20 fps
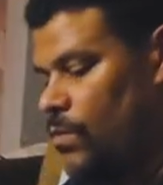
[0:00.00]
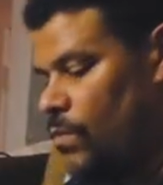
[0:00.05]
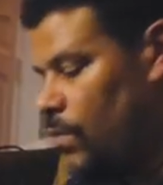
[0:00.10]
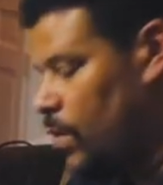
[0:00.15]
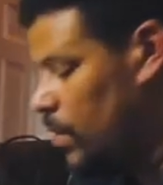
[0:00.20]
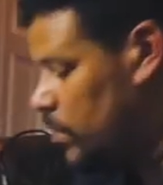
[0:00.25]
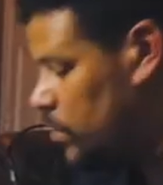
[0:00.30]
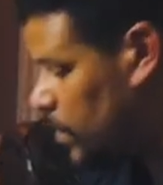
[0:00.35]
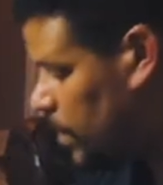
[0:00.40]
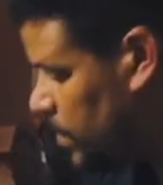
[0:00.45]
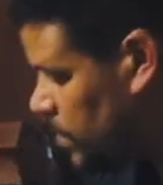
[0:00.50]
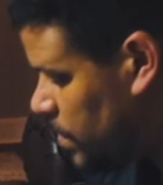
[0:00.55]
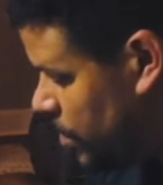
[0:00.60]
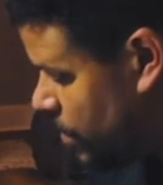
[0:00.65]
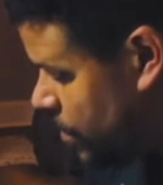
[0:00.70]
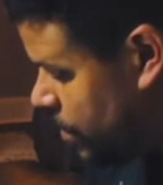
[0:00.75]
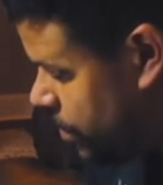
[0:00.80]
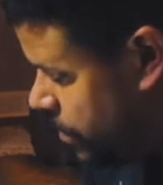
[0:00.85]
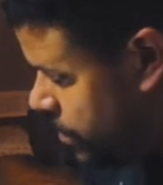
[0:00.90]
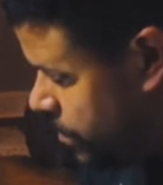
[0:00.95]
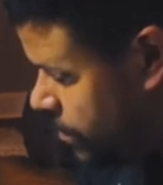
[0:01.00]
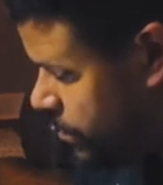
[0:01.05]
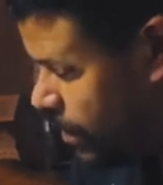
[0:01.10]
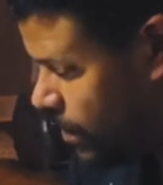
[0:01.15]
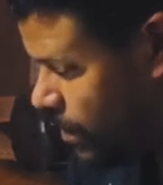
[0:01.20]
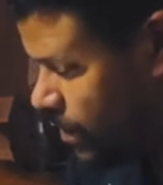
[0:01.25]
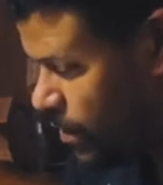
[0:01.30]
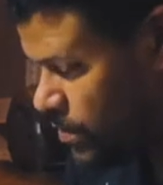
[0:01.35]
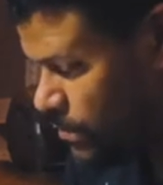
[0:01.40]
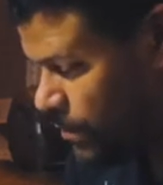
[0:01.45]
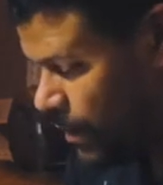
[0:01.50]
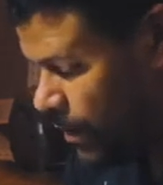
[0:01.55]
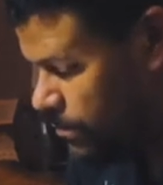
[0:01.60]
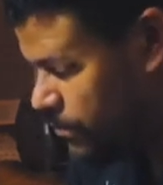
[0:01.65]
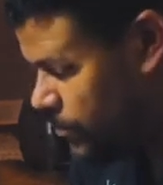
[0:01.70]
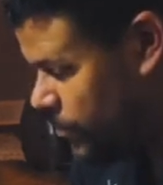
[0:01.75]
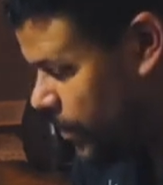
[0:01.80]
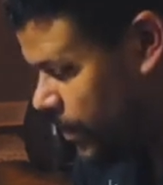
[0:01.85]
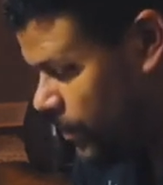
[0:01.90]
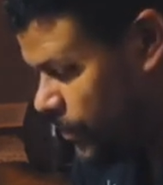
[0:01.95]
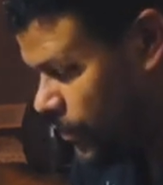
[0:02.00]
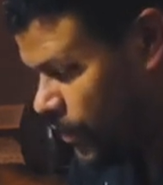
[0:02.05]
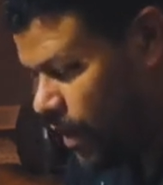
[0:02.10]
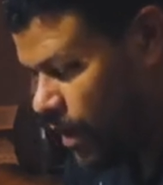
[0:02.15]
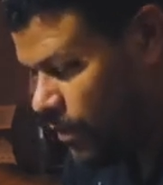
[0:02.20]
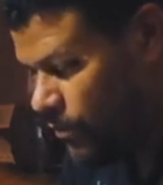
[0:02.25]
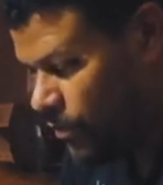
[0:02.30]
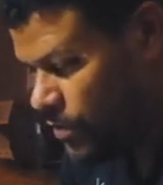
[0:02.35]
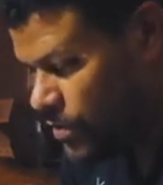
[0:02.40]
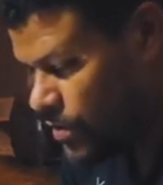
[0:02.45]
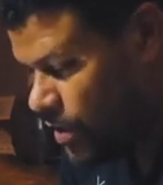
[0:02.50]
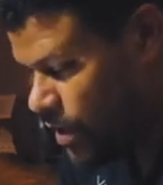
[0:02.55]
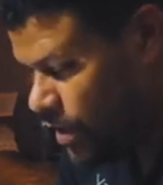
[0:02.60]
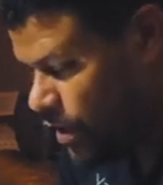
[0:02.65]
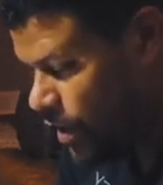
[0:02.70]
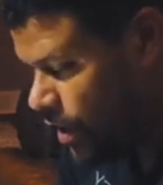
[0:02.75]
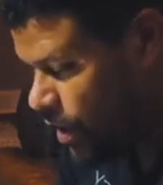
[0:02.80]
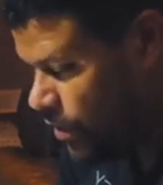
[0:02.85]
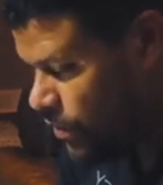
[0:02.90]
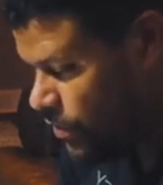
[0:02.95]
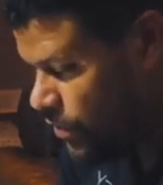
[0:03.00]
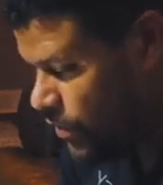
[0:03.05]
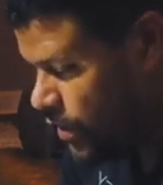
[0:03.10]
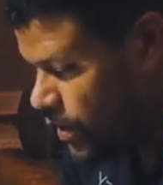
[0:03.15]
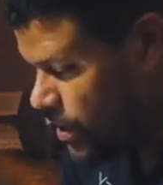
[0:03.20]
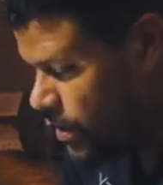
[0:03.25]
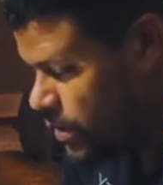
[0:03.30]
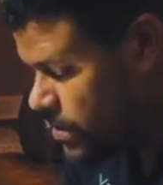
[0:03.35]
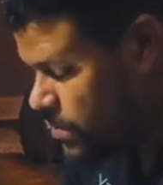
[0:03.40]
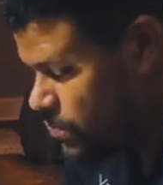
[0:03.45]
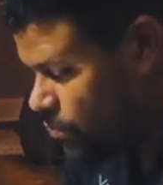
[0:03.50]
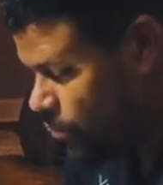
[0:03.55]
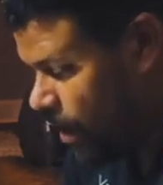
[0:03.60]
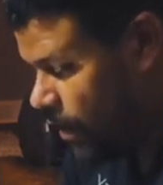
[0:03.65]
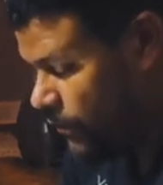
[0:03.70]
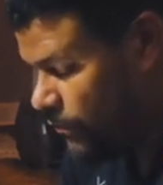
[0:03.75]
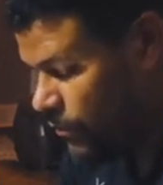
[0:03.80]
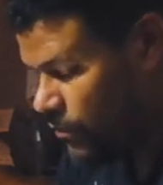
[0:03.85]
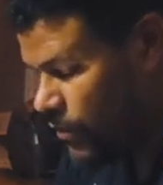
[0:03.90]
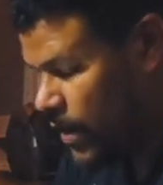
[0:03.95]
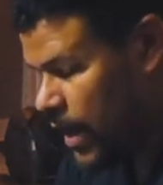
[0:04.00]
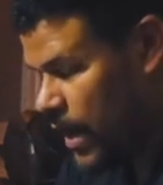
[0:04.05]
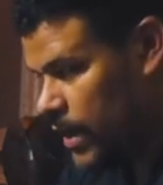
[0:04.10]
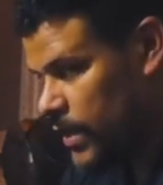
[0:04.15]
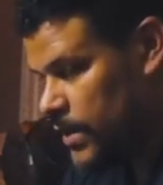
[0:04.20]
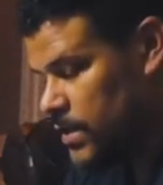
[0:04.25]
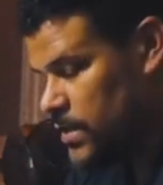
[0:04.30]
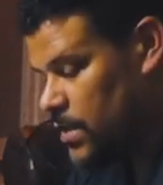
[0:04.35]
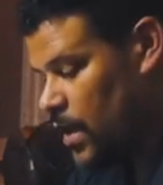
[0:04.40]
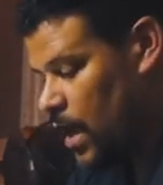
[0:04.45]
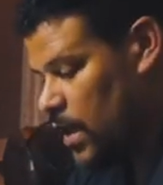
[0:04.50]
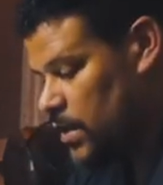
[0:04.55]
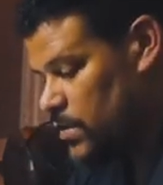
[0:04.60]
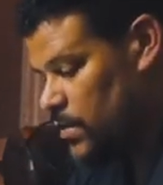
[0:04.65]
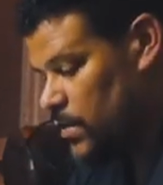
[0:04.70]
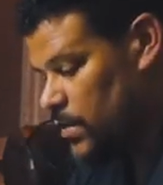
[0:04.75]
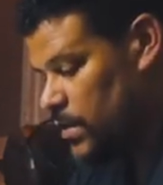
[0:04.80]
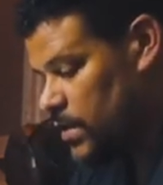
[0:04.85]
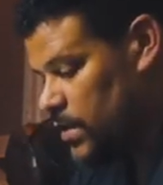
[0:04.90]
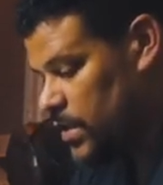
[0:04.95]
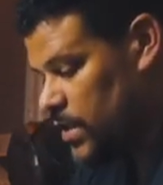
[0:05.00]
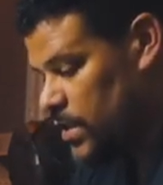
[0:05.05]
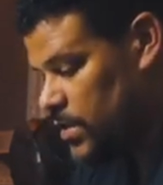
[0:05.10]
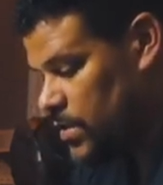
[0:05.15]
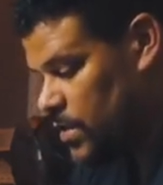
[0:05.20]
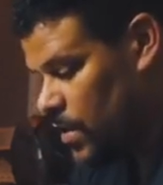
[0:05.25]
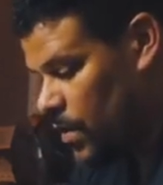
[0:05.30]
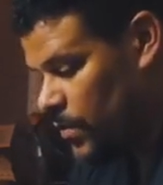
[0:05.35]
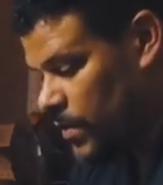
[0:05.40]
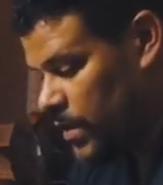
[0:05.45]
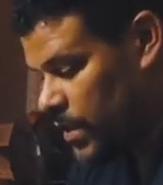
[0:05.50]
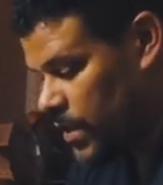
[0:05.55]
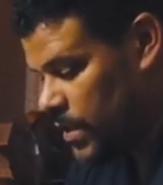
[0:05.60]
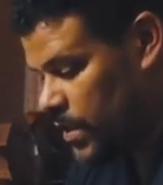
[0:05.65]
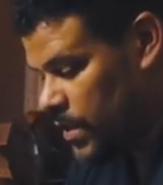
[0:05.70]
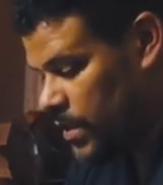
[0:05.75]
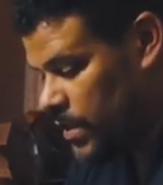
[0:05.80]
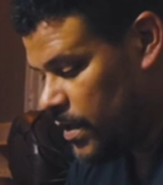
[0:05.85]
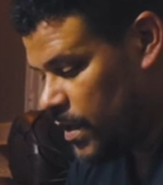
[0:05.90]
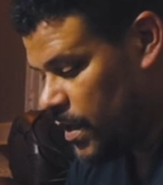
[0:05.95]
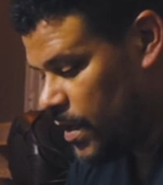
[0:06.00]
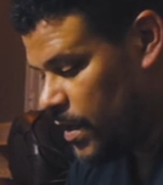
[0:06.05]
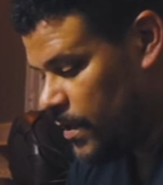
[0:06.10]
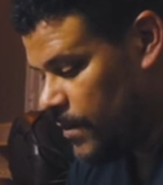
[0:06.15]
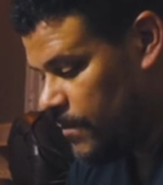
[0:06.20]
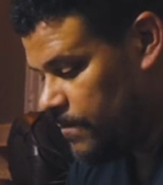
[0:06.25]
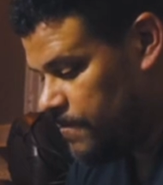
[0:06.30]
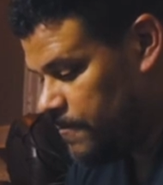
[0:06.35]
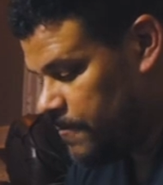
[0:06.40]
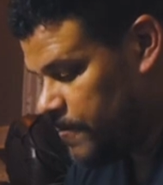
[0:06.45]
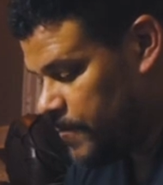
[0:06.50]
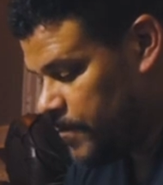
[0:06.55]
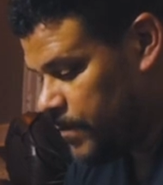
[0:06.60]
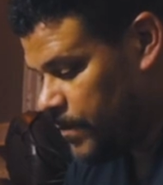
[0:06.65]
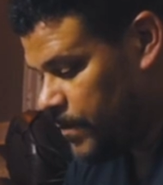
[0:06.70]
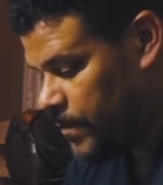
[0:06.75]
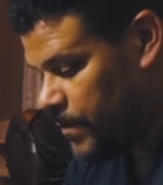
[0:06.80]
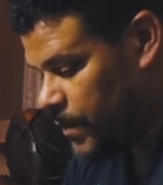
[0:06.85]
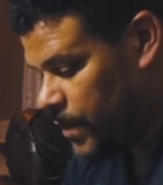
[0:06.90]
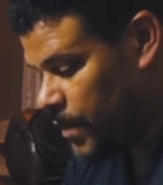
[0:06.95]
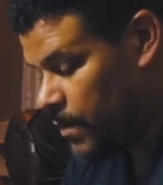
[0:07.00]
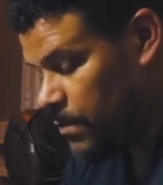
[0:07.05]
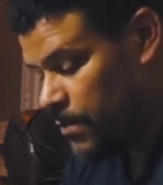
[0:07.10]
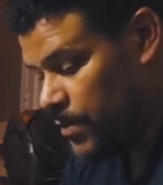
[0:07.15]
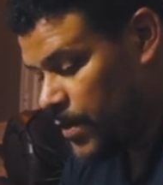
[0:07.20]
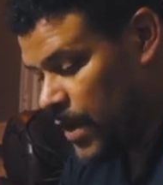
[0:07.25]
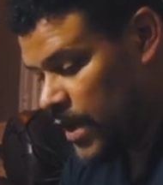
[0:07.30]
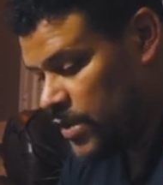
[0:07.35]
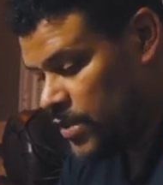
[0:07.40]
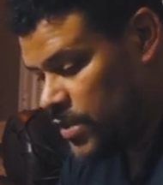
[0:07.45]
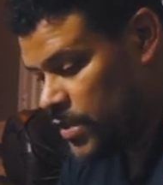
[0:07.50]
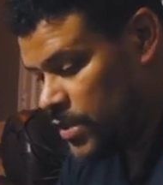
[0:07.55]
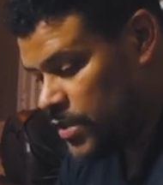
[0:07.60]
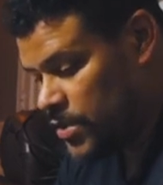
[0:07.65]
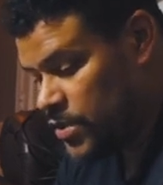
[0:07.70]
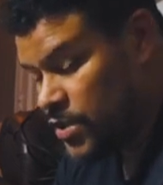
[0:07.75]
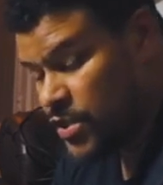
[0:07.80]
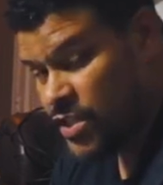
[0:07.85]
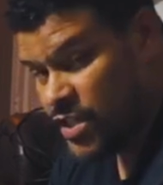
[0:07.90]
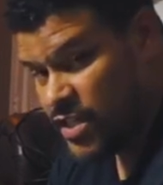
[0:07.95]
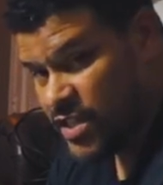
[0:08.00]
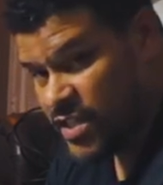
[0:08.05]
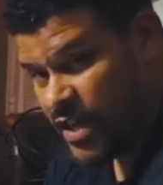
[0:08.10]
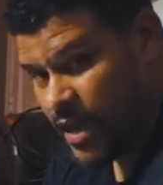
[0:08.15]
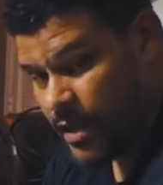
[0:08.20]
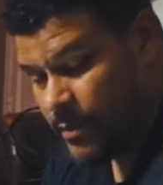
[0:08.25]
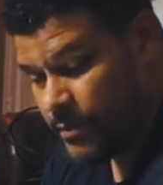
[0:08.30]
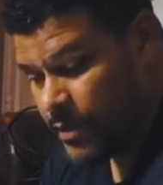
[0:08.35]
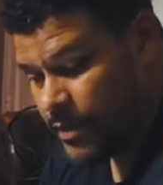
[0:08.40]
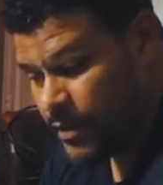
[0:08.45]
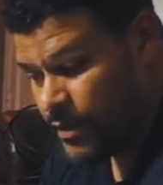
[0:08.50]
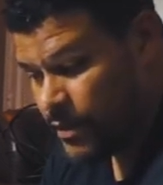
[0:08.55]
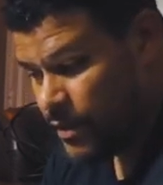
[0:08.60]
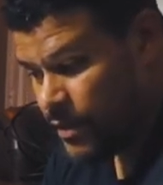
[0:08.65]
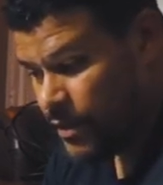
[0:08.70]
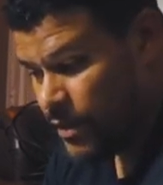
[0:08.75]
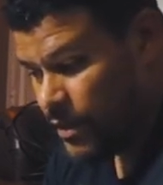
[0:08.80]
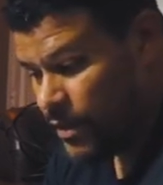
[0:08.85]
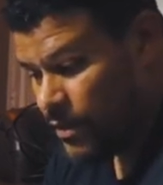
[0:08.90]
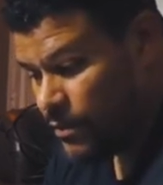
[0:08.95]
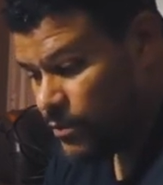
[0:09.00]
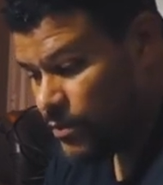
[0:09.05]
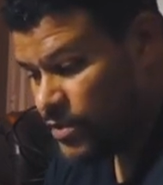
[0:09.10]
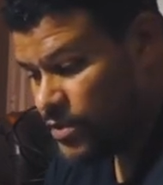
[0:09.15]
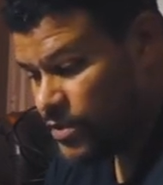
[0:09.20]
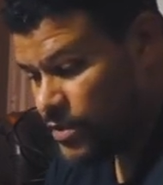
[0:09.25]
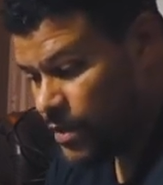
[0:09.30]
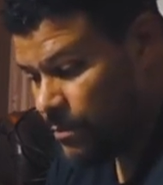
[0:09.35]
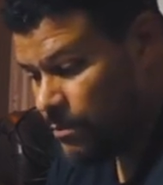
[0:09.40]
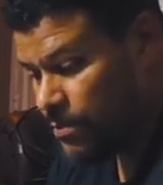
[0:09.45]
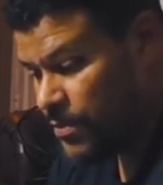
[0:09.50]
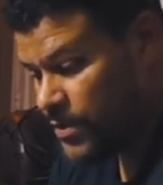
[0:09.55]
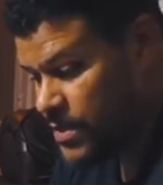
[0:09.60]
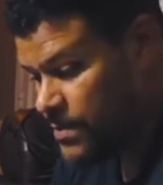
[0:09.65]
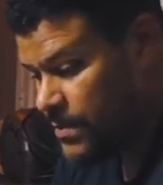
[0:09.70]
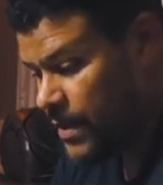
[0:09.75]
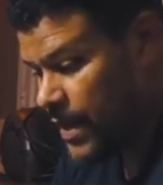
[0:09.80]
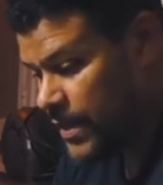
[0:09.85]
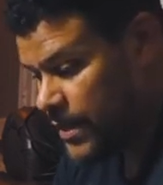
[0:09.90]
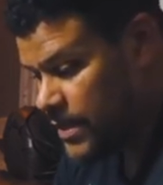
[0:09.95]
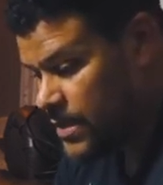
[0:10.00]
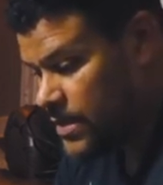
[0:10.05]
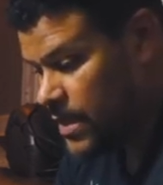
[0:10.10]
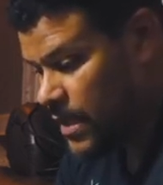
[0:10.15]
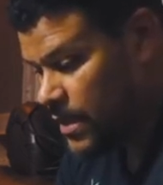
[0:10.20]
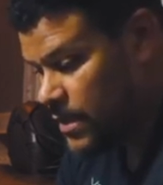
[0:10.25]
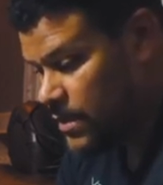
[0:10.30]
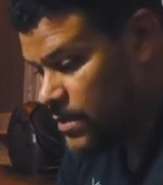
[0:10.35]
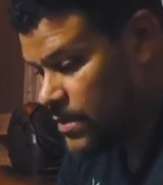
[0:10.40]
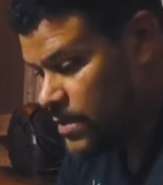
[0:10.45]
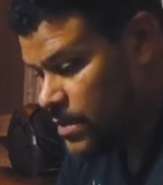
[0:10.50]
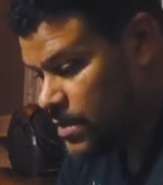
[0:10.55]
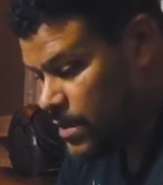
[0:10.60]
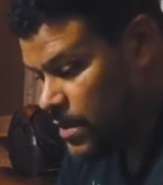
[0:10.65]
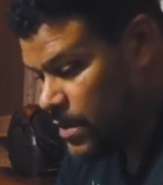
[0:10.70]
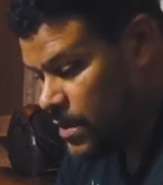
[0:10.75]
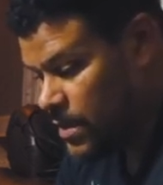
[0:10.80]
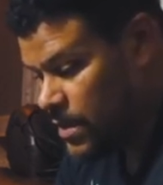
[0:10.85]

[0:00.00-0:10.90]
what I was trying to say earlier, I lost my train of thought, was these, what I've read is also that these don't need compression, just containment, which some prismatic cells,